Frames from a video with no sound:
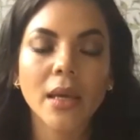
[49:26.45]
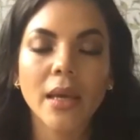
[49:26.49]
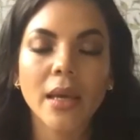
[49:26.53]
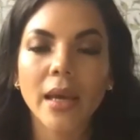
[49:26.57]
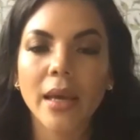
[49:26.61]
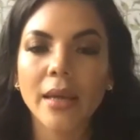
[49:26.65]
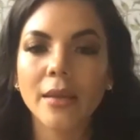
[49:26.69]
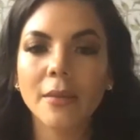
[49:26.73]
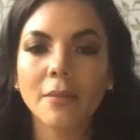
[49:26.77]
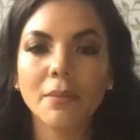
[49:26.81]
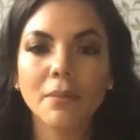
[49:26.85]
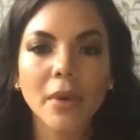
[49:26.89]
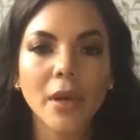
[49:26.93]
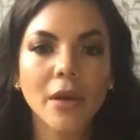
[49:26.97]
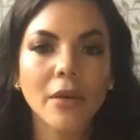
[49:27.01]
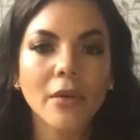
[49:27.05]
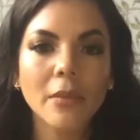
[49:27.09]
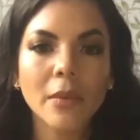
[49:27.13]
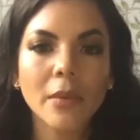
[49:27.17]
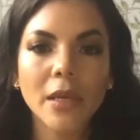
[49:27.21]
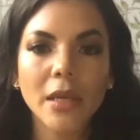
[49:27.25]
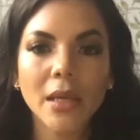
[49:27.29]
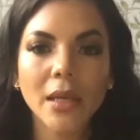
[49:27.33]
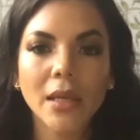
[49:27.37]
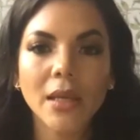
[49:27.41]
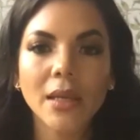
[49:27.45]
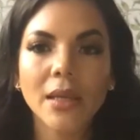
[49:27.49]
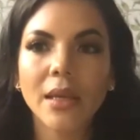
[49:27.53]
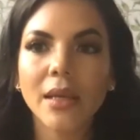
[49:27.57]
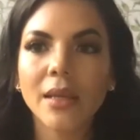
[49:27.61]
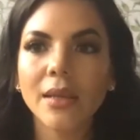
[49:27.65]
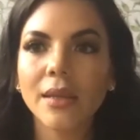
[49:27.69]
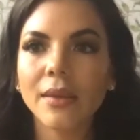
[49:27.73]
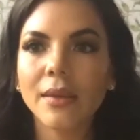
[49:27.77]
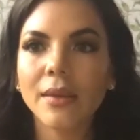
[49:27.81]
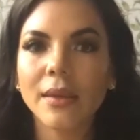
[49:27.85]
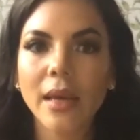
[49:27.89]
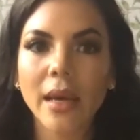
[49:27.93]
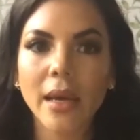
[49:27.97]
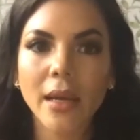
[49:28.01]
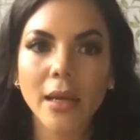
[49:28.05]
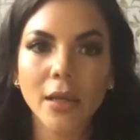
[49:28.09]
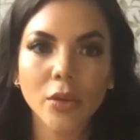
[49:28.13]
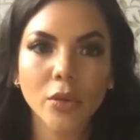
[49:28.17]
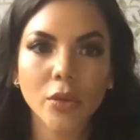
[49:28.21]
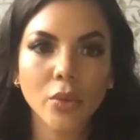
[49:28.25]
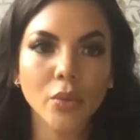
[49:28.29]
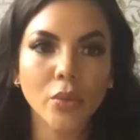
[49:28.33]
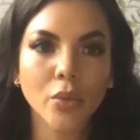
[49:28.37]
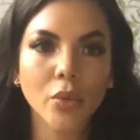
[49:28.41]
At the very beginning, I
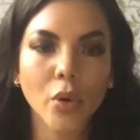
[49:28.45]
decided to